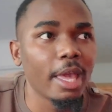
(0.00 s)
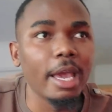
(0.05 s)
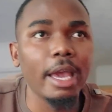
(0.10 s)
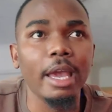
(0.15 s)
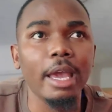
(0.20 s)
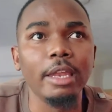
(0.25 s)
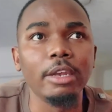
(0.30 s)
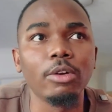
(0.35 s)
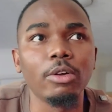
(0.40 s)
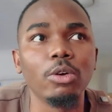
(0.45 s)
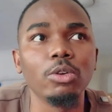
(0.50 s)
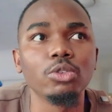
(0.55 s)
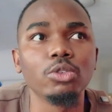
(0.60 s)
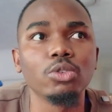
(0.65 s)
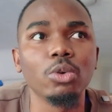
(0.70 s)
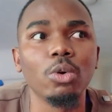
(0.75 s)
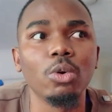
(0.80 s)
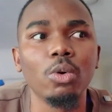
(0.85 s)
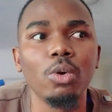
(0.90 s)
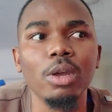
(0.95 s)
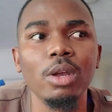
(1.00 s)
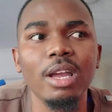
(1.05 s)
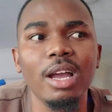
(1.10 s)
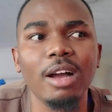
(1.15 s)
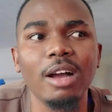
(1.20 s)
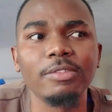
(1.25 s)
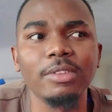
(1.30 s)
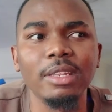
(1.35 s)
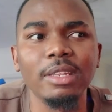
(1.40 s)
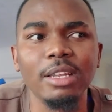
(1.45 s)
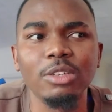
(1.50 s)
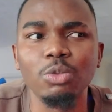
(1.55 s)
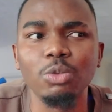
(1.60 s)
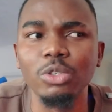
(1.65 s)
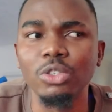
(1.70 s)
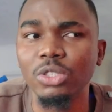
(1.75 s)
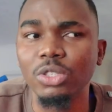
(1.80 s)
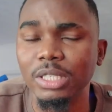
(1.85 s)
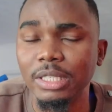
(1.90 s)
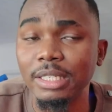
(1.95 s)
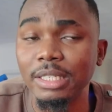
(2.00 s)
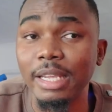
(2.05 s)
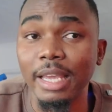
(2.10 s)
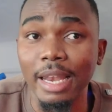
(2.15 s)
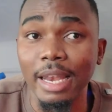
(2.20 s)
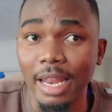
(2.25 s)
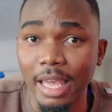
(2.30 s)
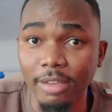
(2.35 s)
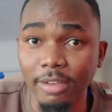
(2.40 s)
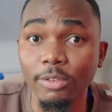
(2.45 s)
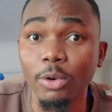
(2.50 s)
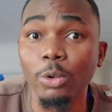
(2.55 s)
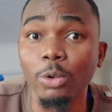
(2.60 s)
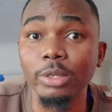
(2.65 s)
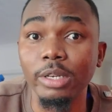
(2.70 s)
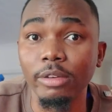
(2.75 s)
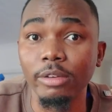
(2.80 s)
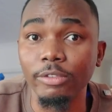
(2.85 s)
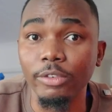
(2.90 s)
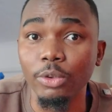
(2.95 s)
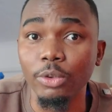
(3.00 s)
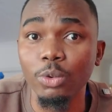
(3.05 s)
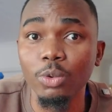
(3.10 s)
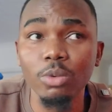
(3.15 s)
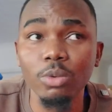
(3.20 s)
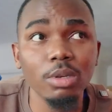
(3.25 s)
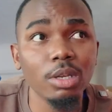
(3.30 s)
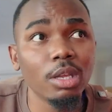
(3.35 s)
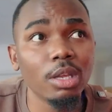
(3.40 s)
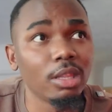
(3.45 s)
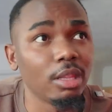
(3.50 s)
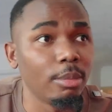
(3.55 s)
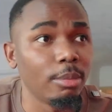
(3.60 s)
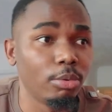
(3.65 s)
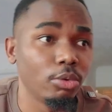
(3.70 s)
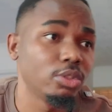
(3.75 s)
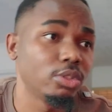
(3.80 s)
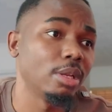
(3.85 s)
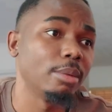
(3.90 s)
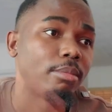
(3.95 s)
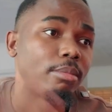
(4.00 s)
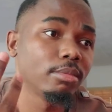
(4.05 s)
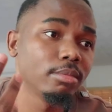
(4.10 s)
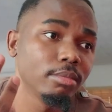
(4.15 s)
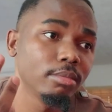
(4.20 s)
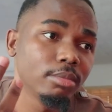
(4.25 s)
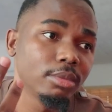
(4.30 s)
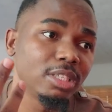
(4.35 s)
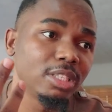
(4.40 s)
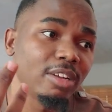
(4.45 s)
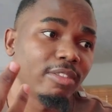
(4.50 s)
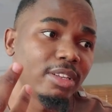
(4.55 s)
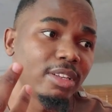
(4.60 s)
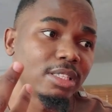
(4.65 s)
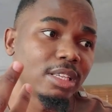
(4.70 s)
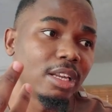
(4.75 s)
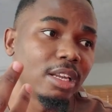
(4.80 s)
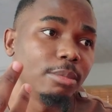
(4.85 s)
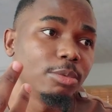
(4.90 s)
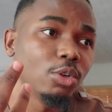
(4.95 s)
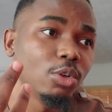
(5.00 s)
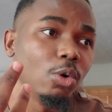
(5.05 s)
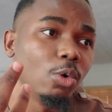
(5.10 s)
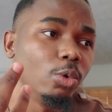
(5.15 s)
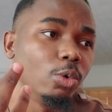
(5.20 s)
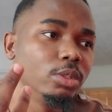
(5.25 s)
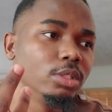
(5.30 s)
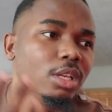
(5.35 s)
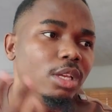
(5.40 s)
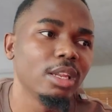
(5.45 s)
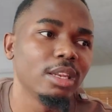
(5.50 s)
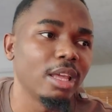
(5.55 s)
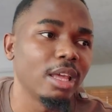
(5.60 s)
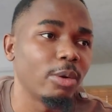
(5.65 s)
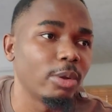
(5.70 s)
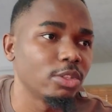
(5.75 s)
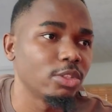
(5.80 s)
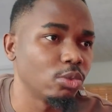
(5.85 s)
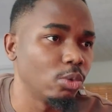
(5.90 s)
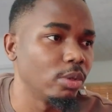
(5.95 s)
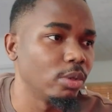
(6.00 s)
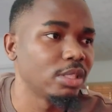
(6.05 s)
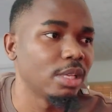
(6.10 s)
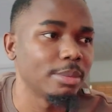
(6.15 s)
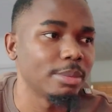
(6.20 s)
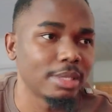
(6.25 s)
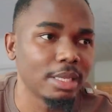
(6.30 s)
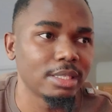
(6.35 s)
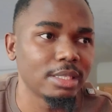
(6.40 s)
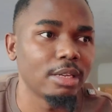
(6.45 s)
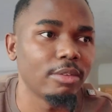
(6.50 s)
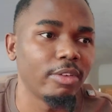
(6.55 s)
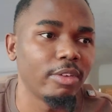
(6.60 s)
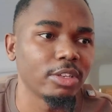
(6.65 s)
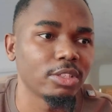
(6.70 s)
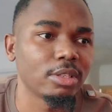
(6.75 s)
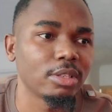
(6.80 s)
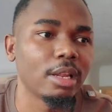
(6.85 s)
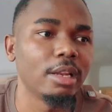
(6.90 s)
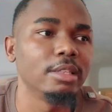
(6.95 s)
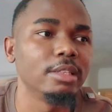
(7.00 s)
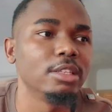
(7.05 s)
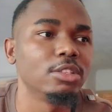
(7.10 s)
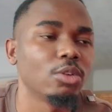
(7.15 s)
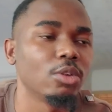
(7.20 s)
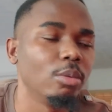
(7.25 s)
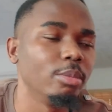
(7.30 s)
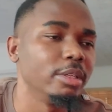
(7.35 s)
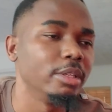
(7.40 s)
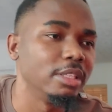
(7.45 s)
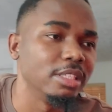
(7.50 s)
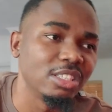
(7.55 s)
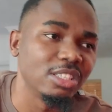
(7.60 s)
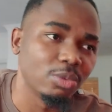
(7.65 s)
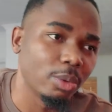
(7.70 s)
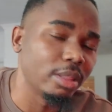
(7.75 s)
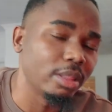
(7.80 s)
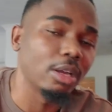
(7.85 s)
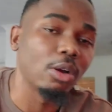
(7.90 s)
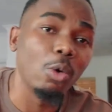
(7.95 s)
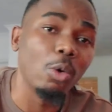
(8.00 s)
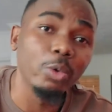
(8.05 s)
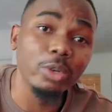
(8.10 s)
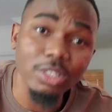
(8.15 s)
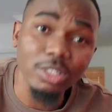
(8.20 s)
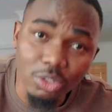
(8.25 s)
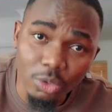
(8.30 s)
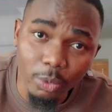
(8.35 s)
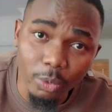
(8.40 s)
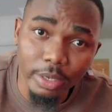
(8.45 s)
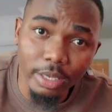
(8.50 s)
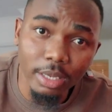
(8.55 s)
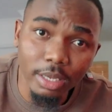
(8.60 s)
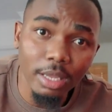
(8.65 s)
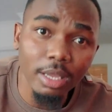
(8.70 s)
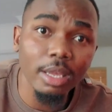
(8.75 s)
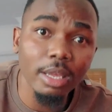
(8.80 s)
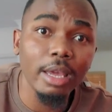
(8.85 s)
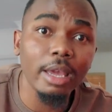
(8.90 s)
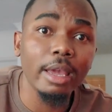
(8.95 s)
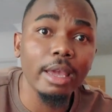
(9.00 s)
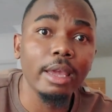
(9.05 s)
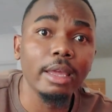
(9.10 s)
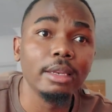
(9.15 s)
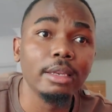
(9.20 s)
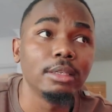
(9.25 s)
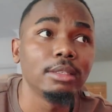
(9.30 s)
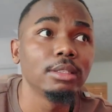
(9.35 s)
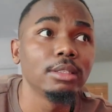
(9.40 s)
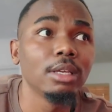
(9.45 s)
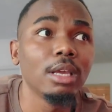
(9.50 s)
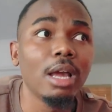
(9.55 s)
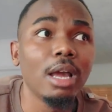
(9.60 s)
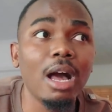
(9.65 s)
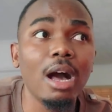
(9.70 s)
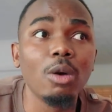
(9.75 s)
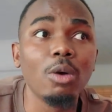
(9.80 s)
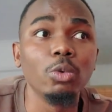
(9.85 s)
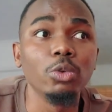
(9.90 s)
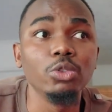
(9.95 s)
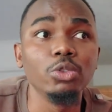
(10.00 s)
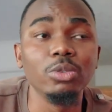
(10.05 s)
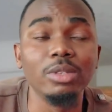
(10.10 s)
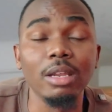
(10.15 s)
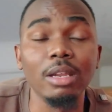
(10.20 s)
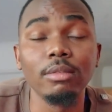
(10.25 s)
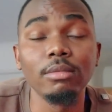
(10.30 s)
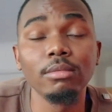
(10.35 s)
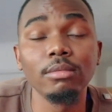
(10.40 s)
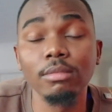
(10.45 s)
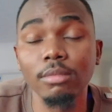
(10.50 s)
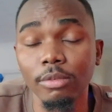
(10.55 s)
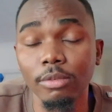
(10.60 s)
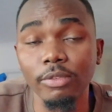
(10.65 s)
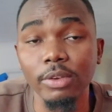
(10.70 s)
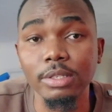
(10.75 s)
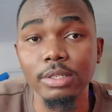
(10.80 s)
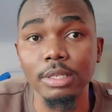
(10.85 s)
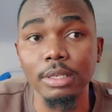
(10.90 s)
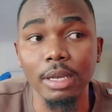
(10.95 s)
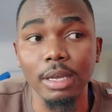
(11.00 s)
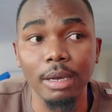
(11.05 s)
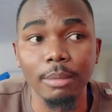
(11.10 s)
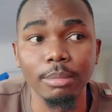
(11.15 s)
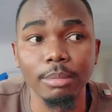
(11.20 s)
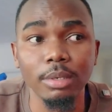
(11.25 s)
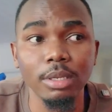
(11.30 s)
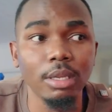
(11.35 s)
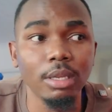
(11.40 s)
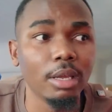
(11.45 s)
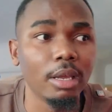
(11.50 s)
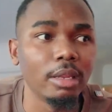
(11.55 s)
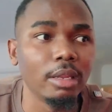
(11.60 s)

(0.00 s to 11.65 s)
And also after that, we did a live code review. They put some JavaScript code that was doing some certain functionality, told me this is what the code is doing and how would you then fix it up.